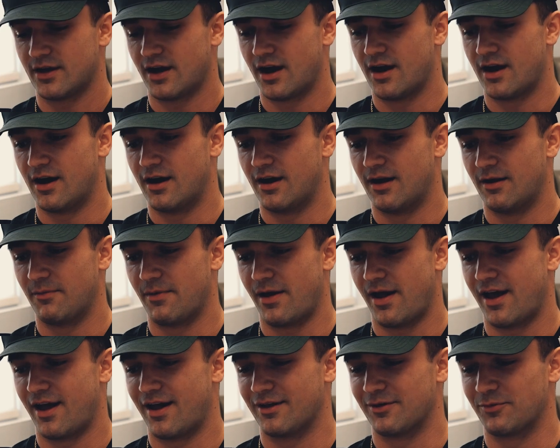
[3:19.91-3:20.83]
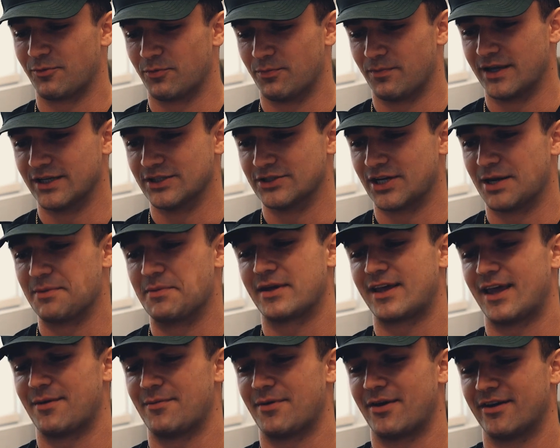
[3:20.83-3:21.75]
And me and Jamie
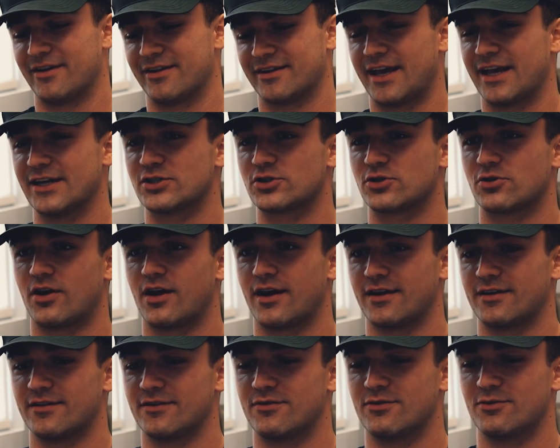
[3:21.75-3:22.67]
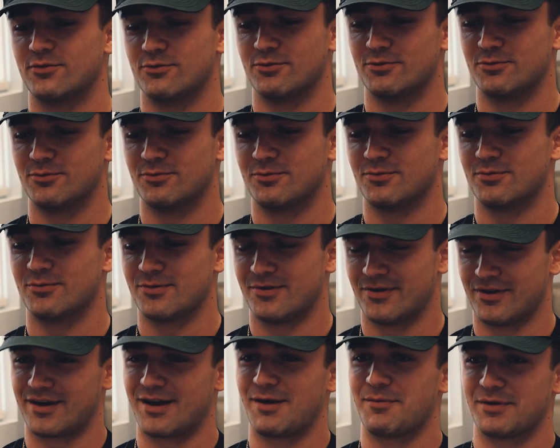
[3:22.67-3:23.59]
came out of the gate
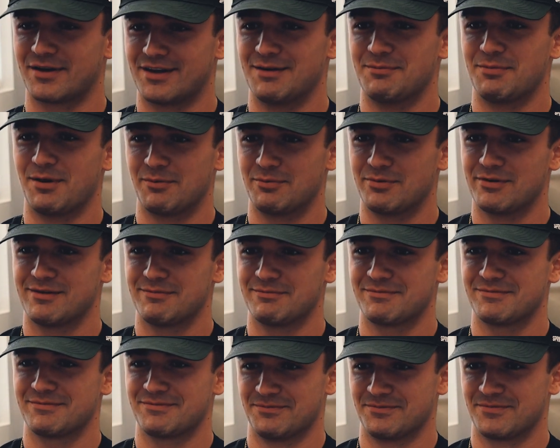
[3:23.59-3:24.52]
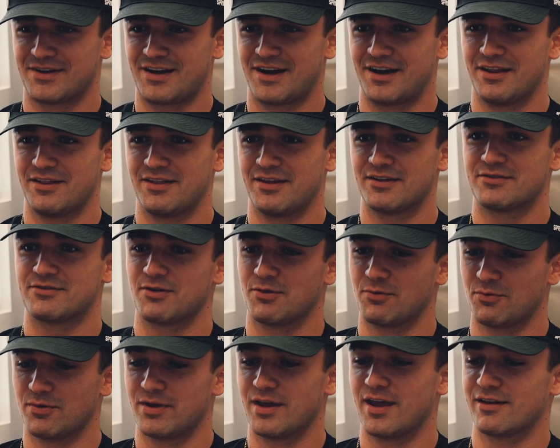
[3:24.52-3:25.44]
we're like, I'm going to keep up with him, kind of thing.
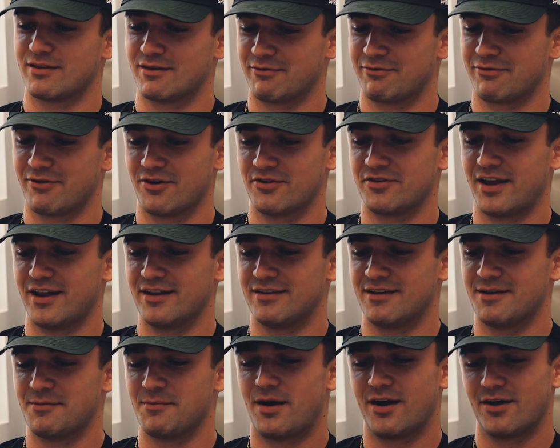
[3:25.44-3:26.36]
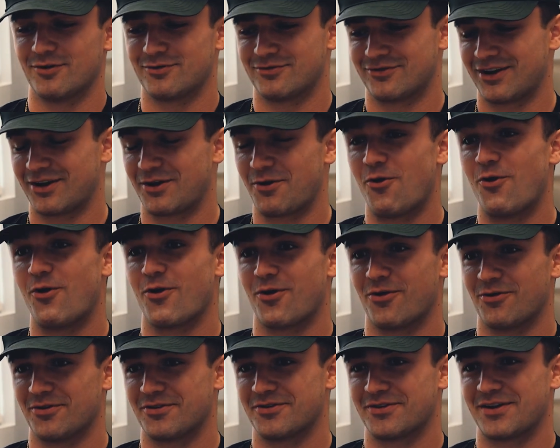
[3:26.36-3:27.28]
So we hit the first 18 miles like
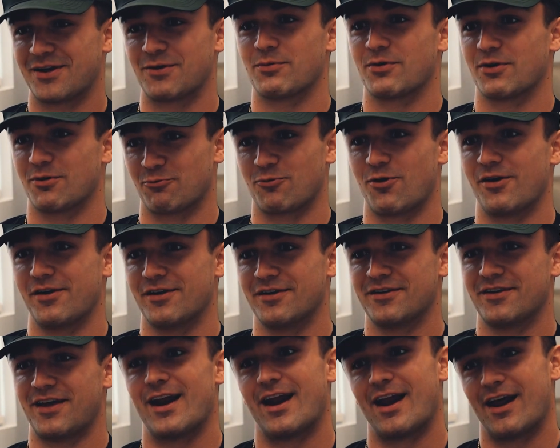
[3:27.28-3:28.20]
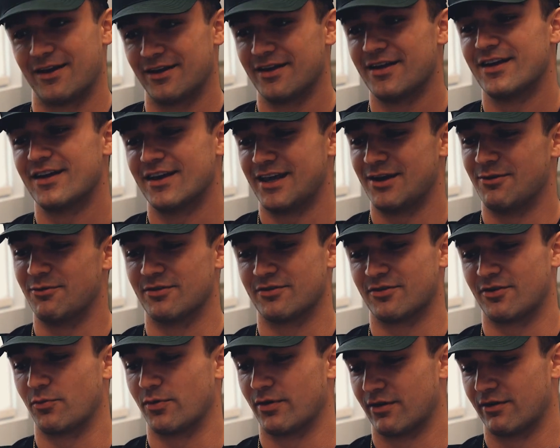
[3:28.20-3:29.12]
hard, like we were running, and we
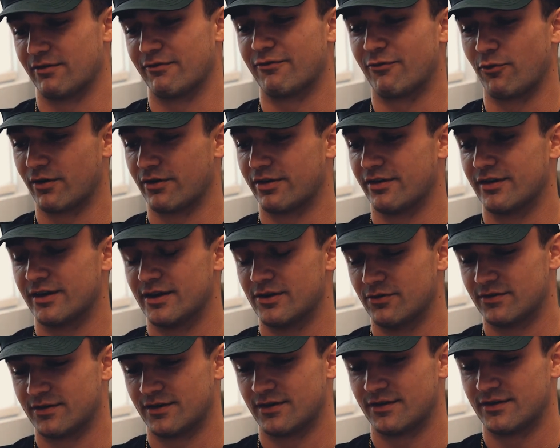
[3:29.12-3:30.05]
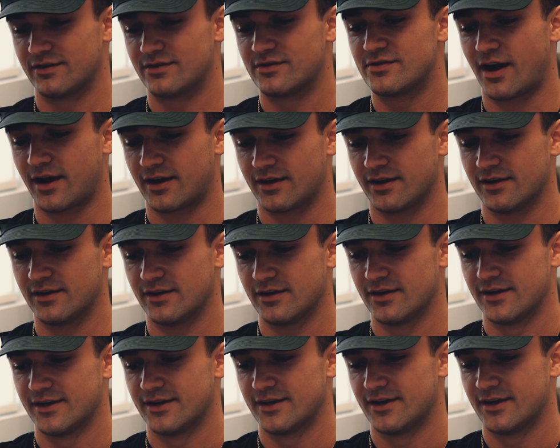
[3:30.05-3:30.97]
were in fourth and he was in second.
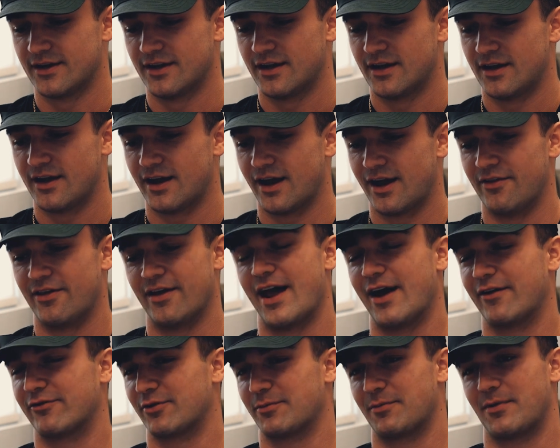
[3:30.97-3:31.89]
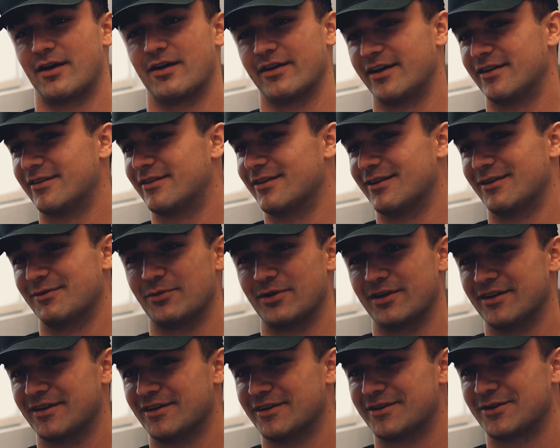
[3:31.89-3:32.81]
And then after mile 18,
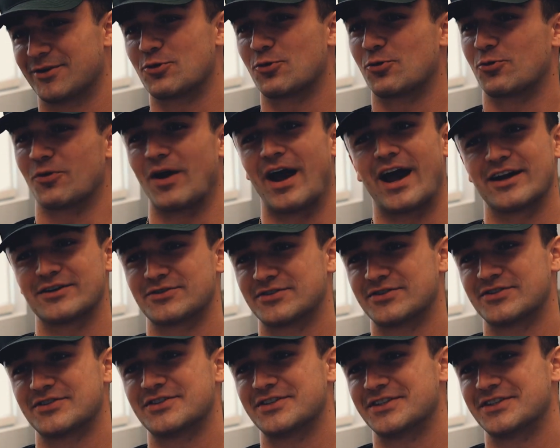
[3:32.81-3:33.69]
we crashed.